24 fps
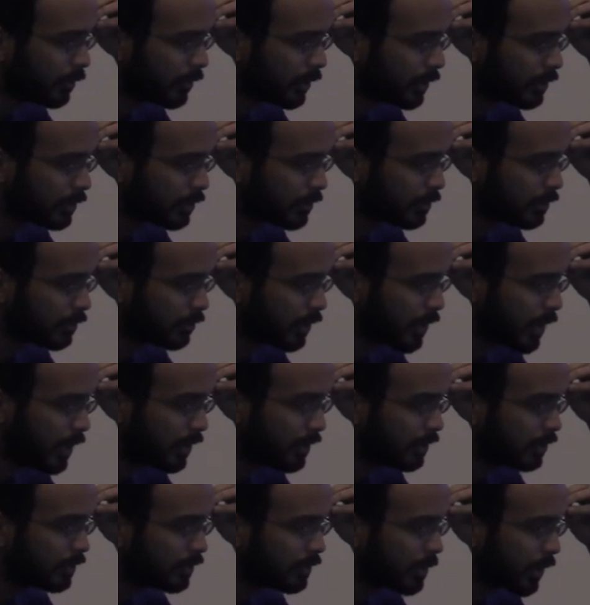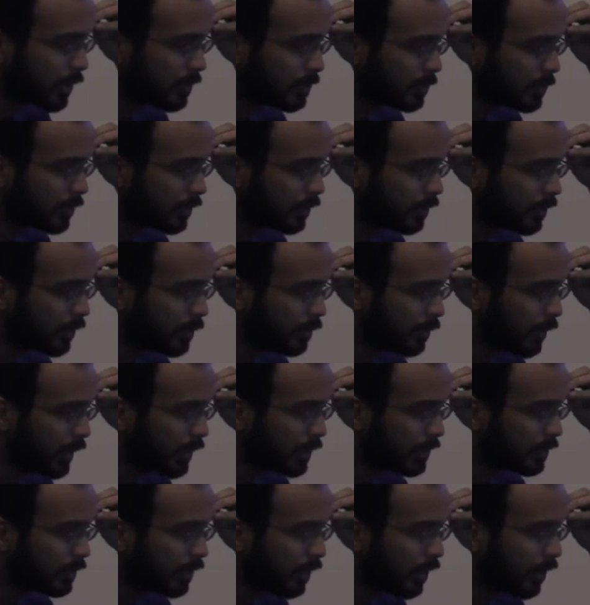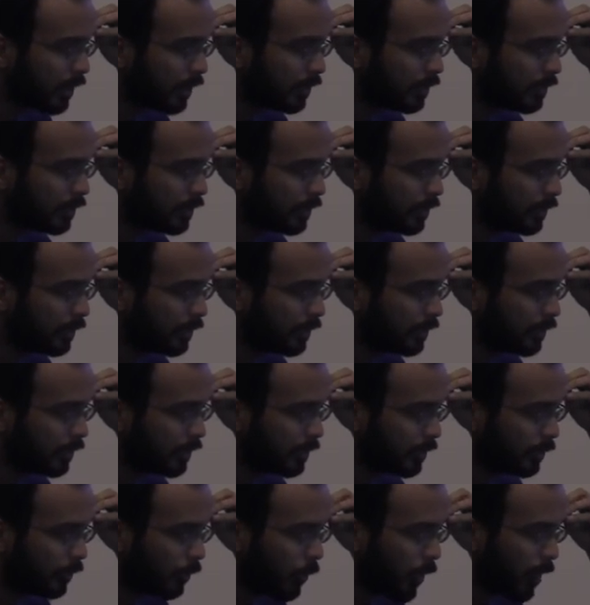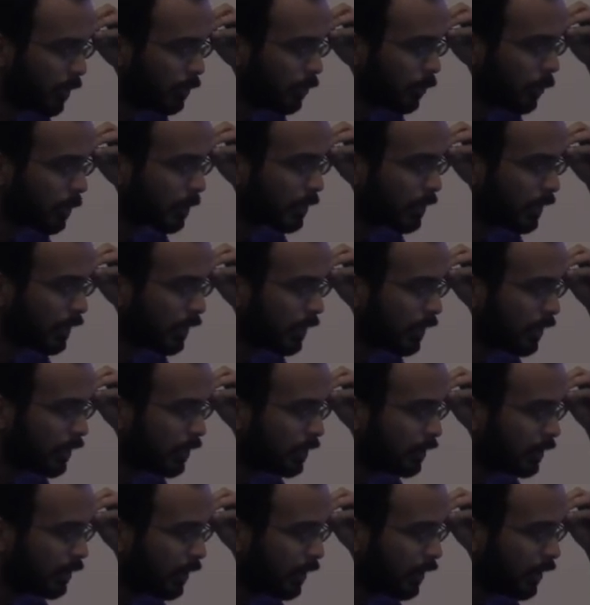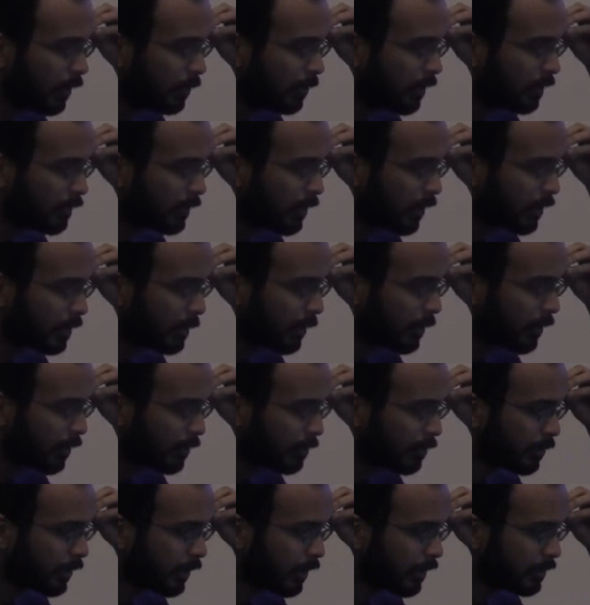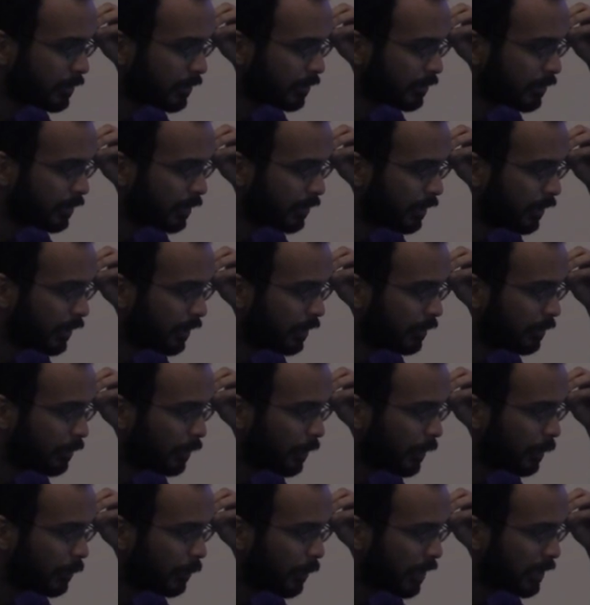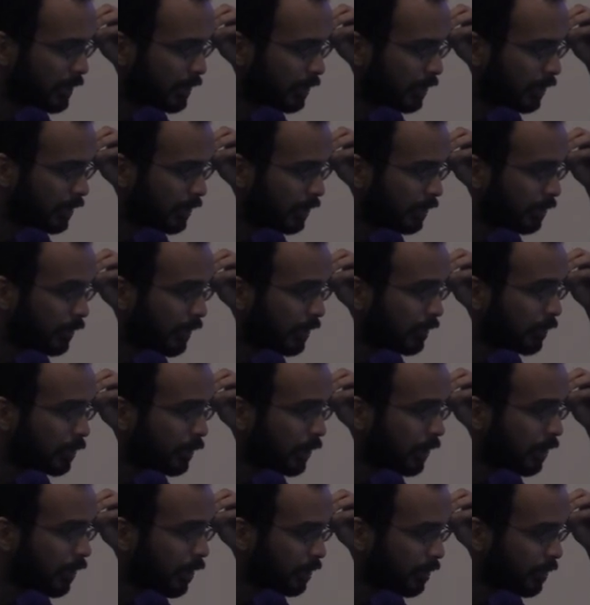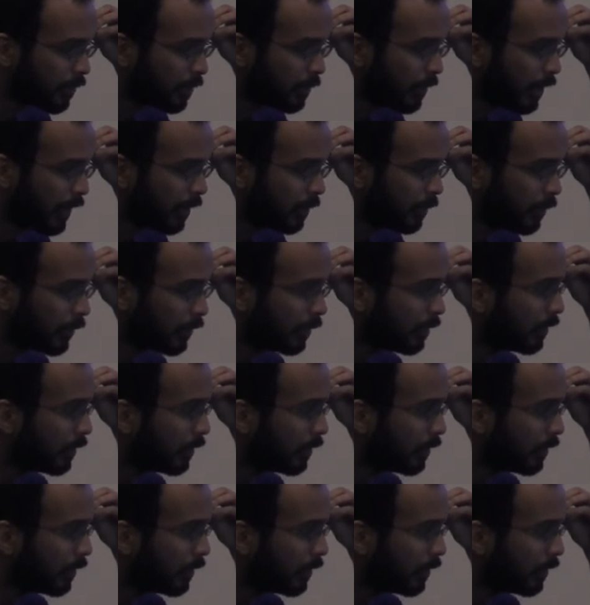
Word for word: we can just create spectrum solenoid based on what port they are. Uh, we haven't talked about hardware yet, so I'll do that right now. But basically, we have a big hardware map,